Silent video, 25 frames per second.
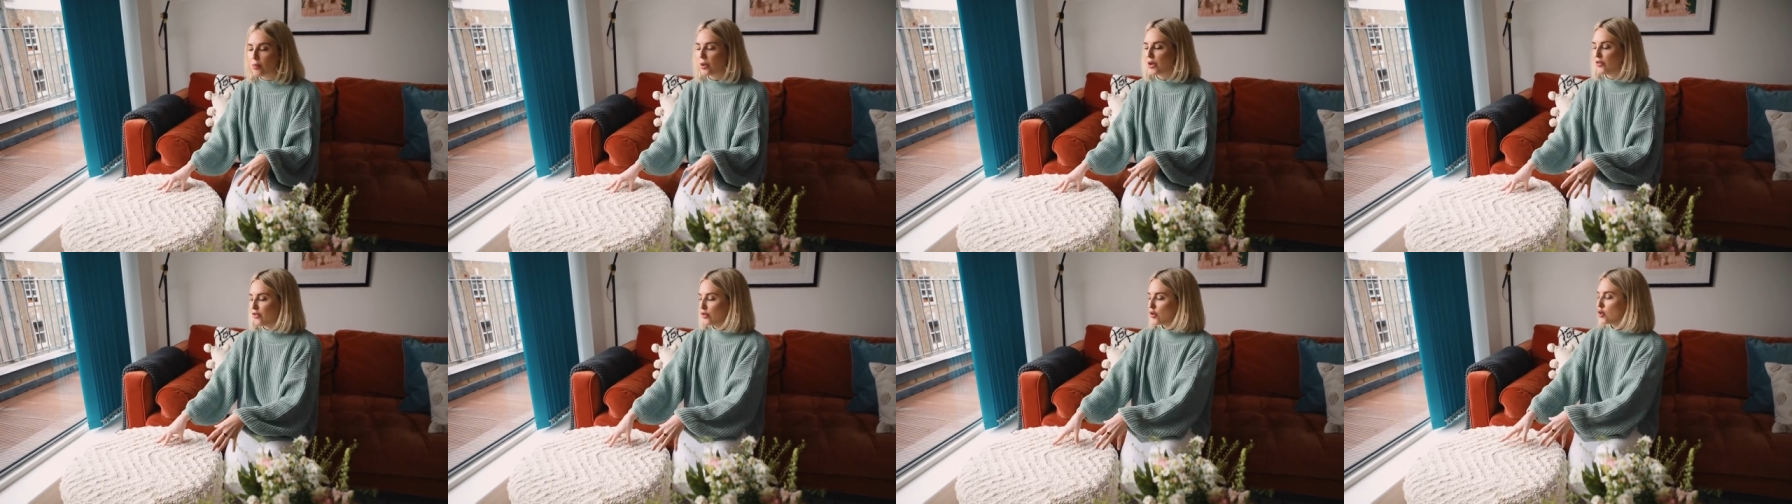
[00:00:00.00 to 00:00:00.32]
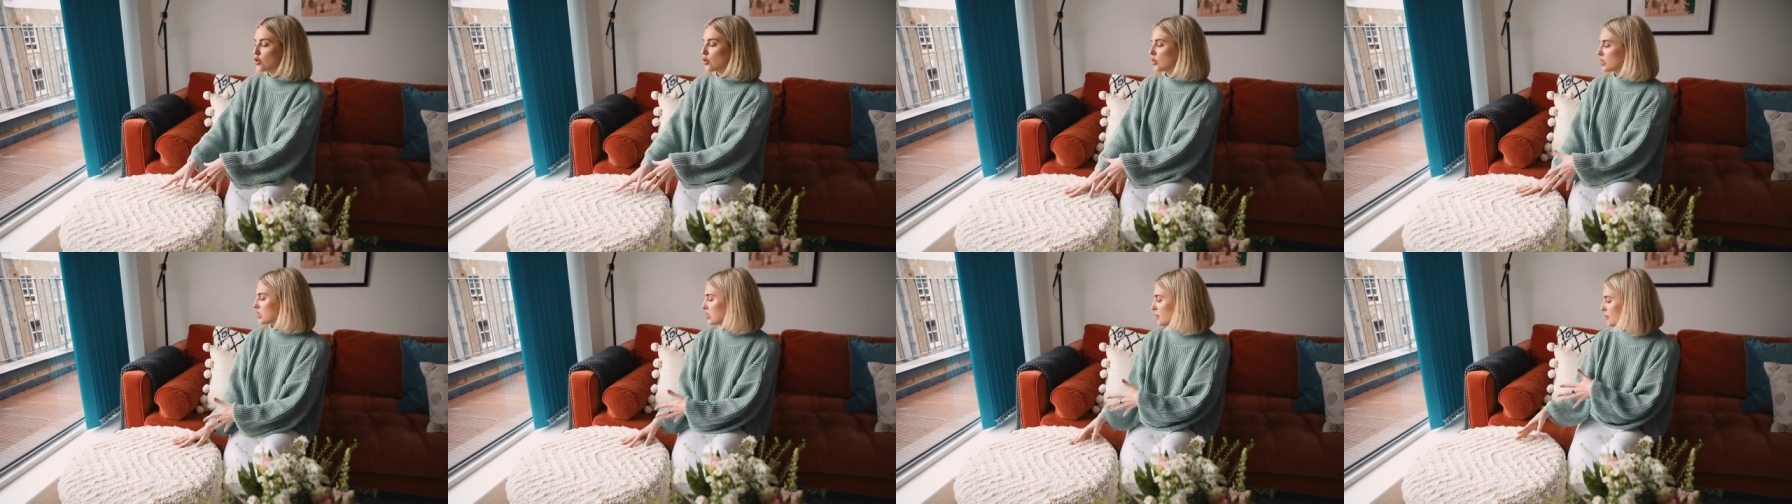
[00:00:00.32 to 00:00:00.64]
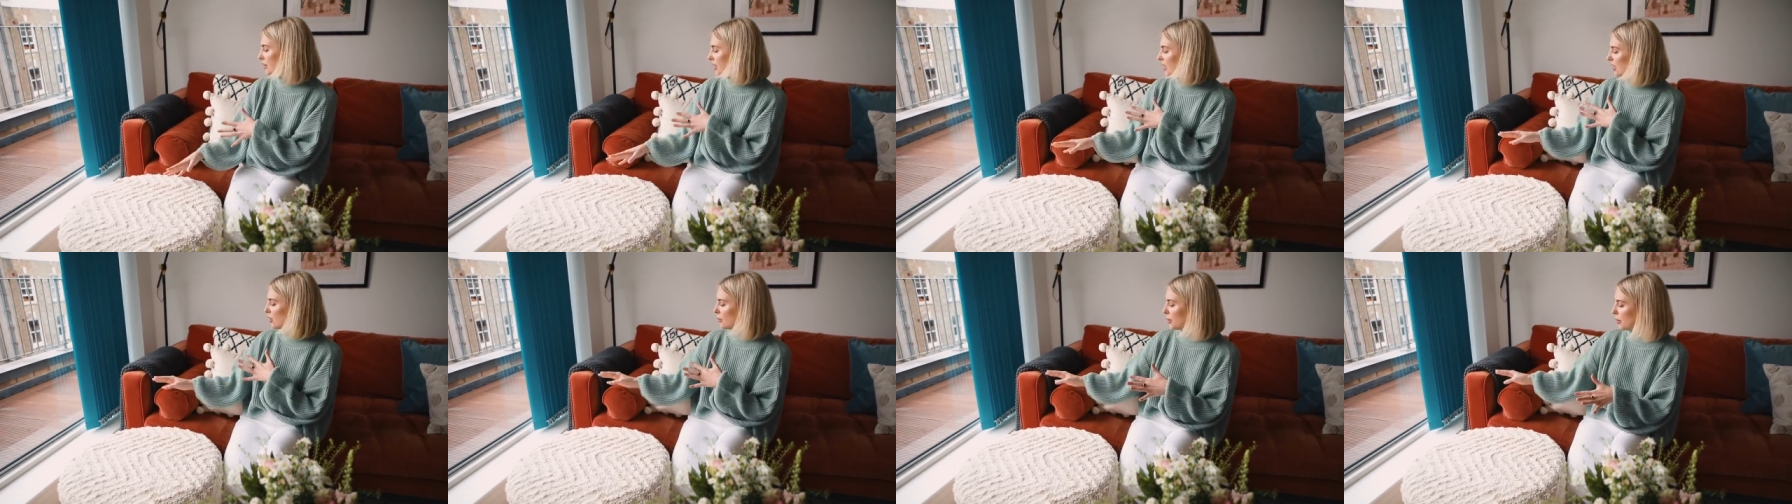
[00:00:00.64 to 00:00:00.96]
But if you're doing
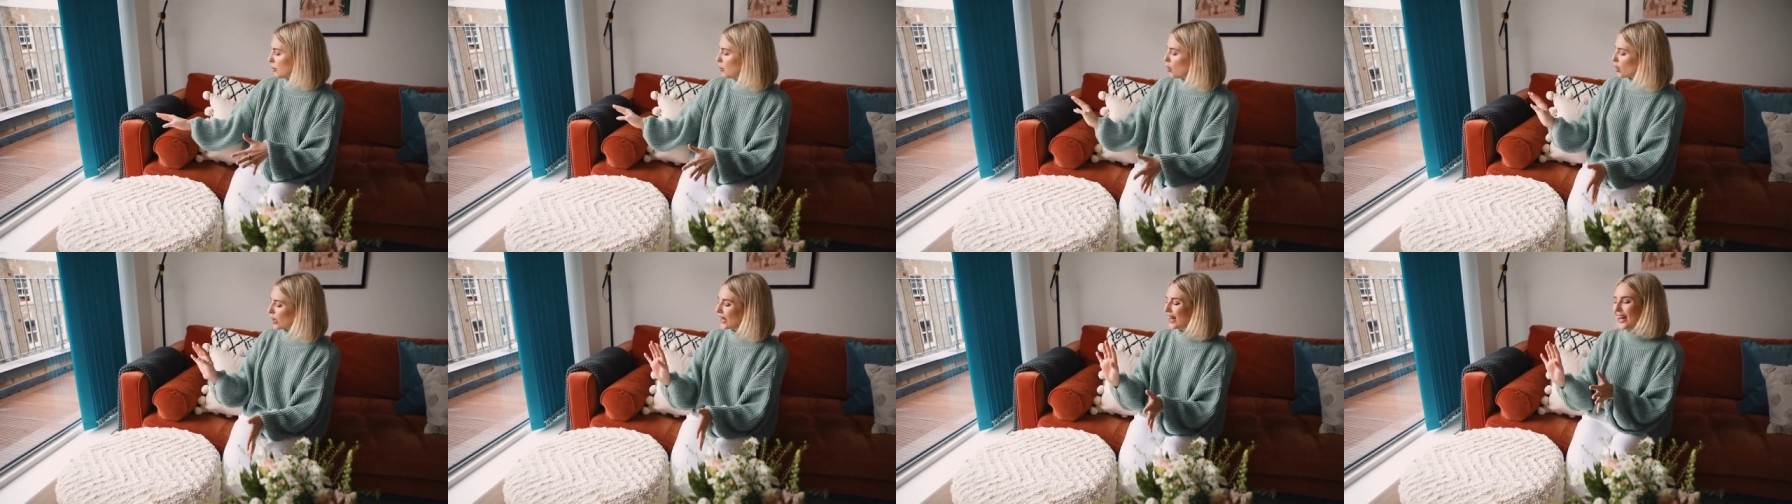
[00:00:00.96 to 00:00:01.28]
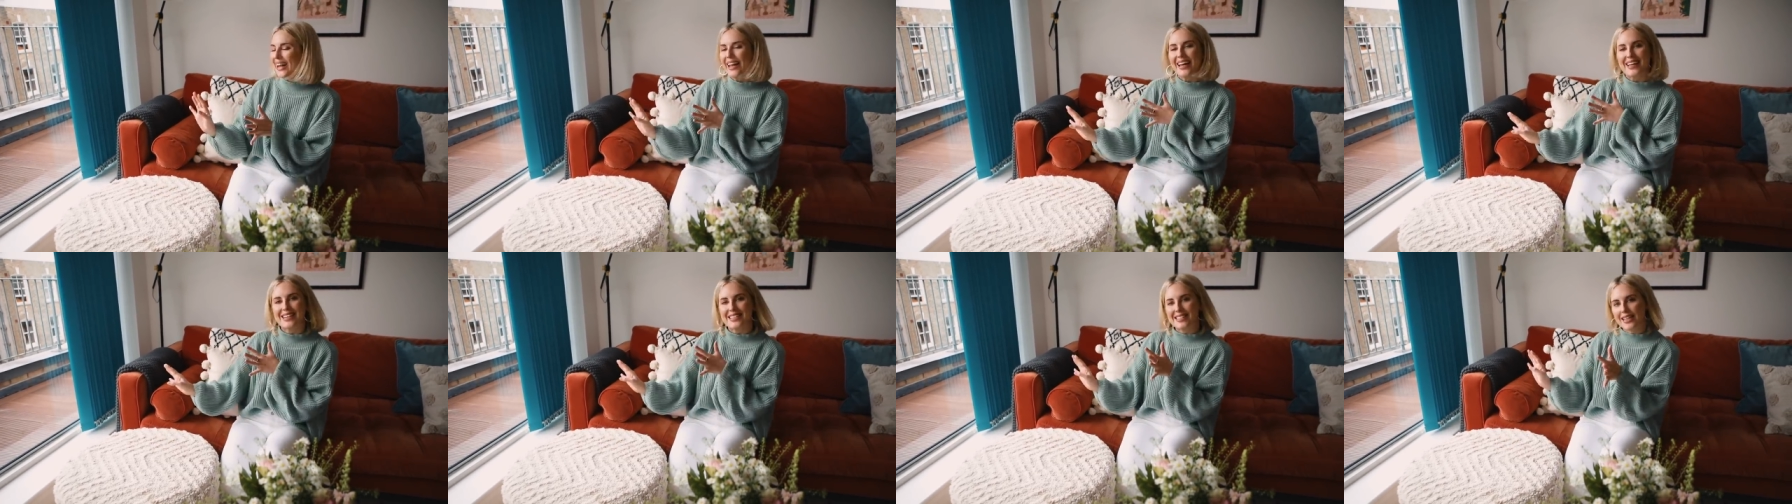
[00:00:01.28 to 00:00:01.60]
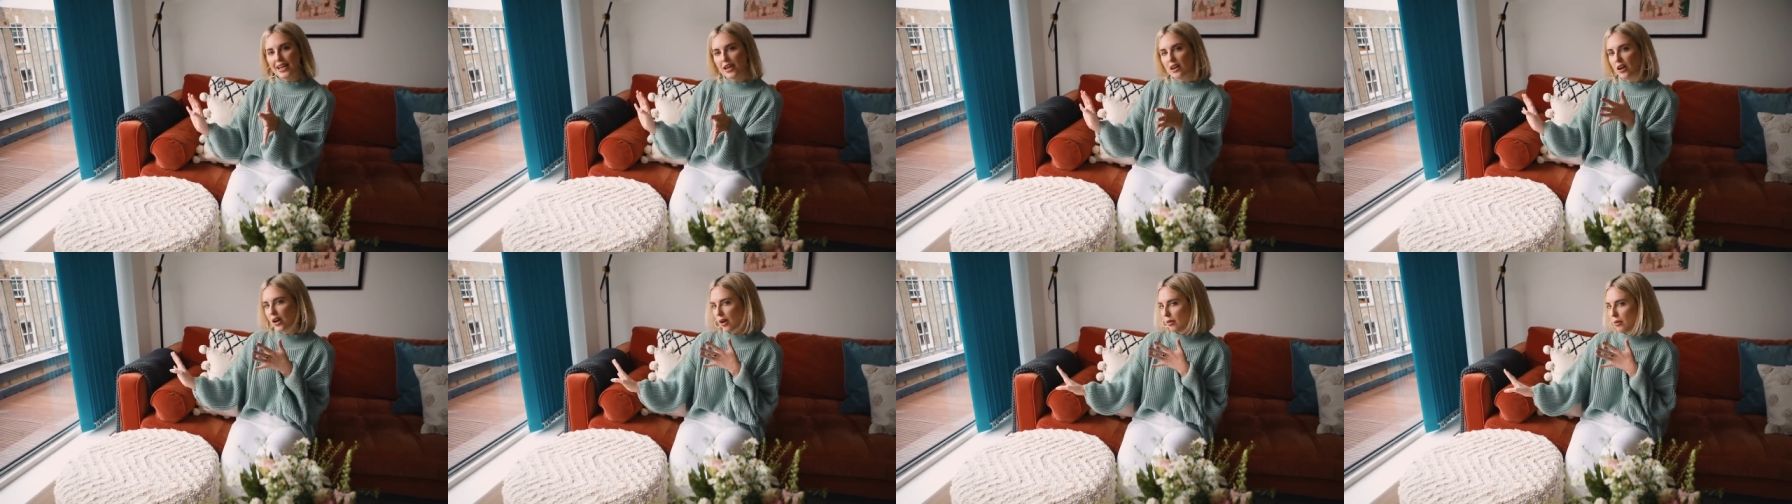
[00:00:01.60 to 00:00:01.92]
something a little bit more
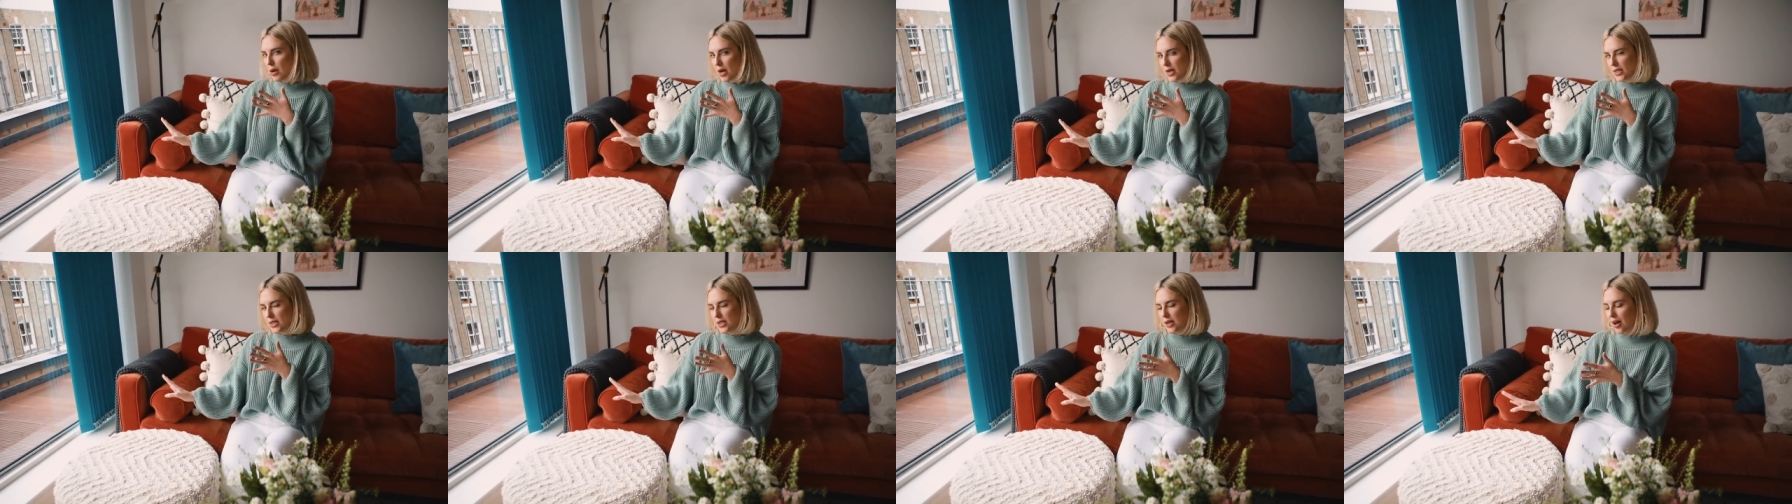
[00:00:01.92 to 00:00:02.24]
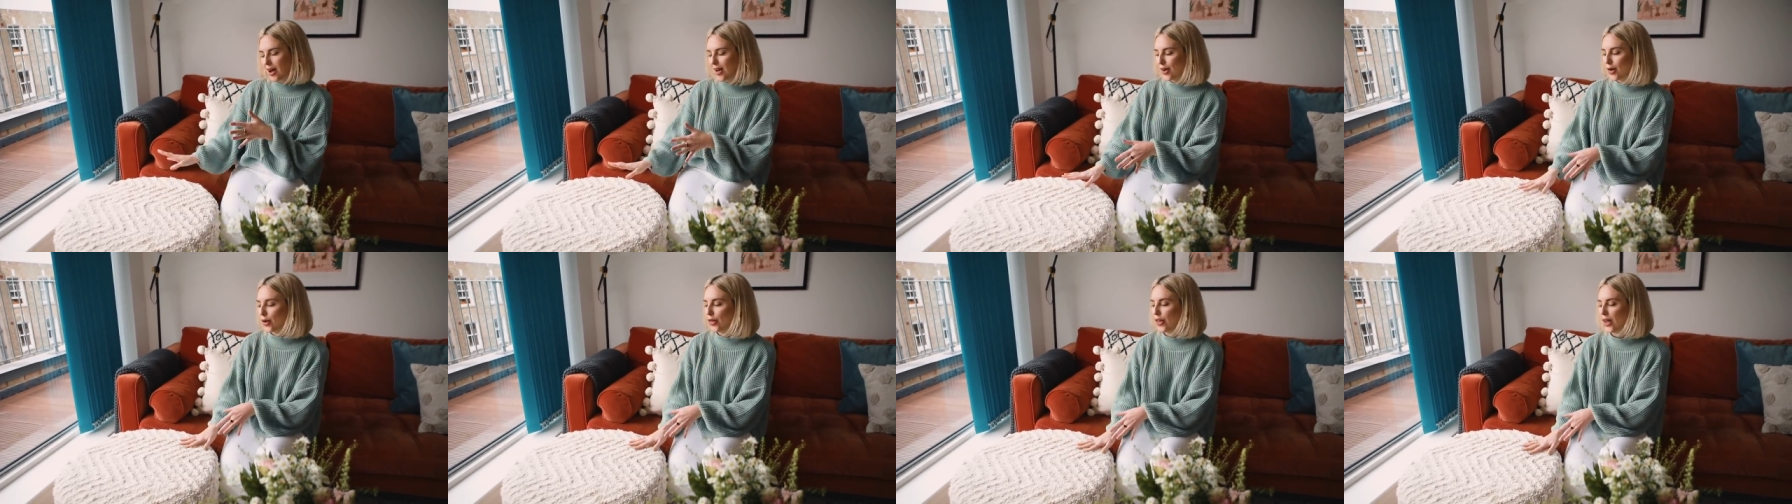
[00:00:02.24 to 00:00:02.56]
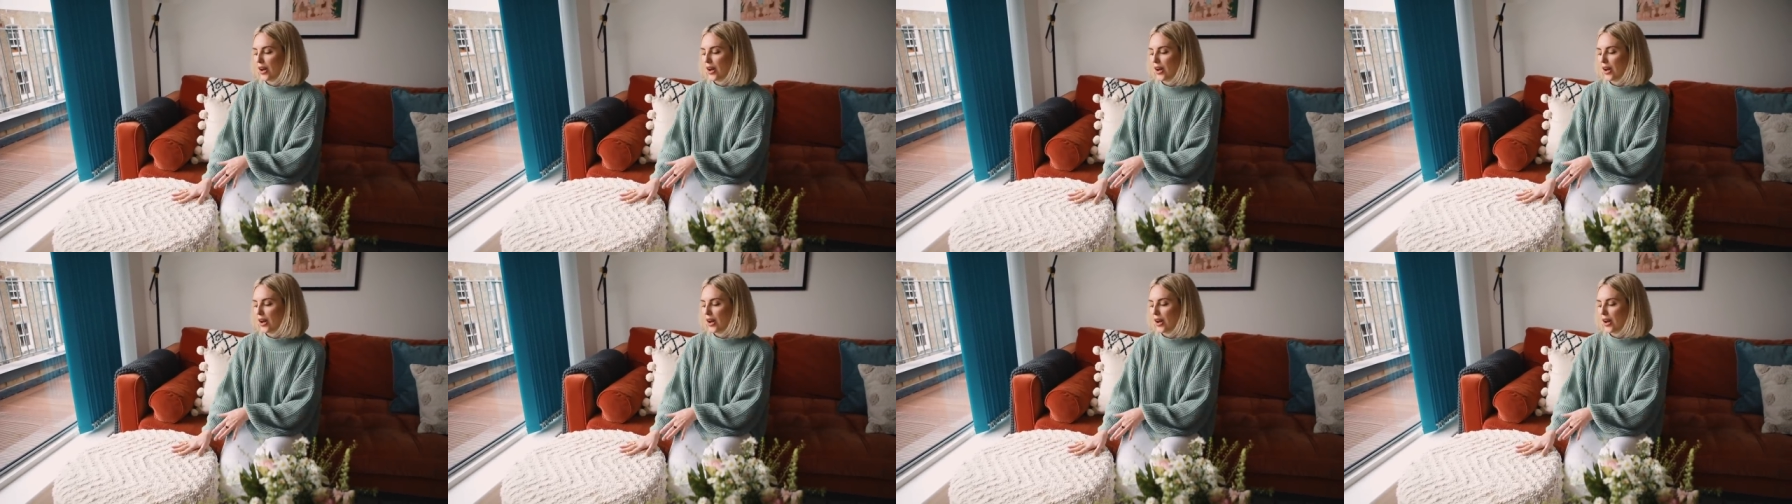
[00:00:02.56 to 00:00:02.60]
eclectic like my style,